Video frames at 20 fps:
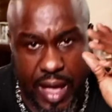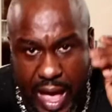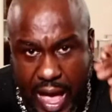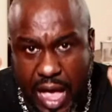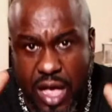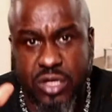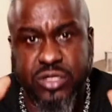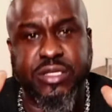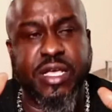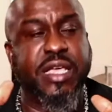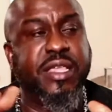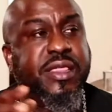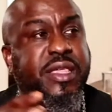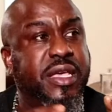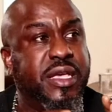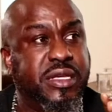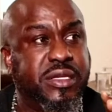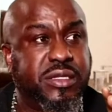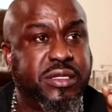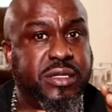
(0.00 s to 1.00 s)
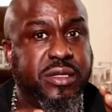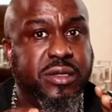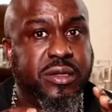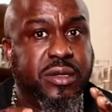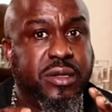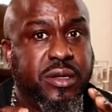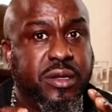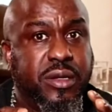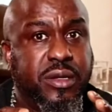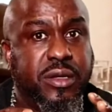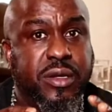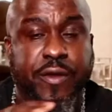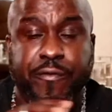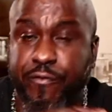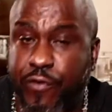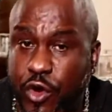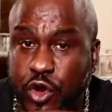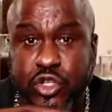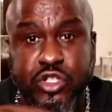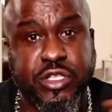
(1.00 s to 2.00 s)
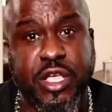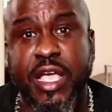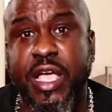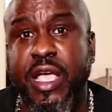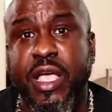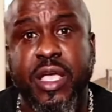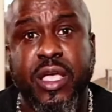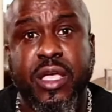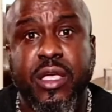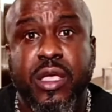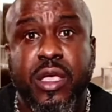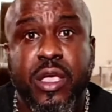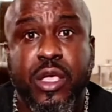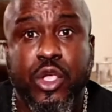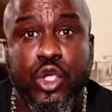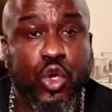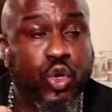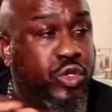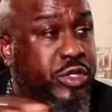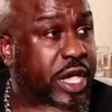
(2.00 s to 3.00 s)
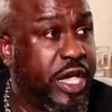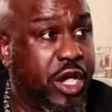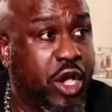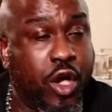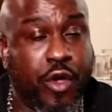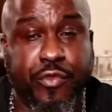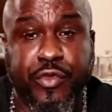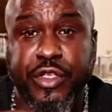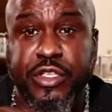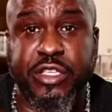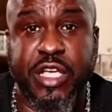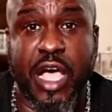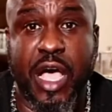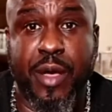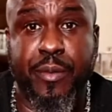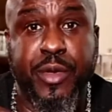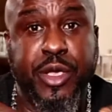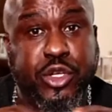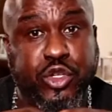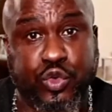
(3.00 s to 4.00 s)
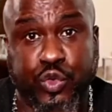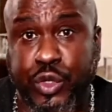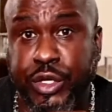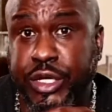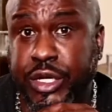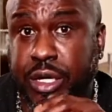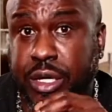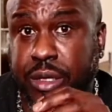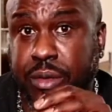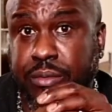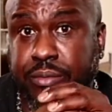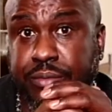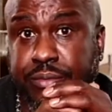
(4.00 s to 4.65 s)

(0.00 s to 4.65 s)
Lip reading: I'll say this. The first thing you take off the top is re-up.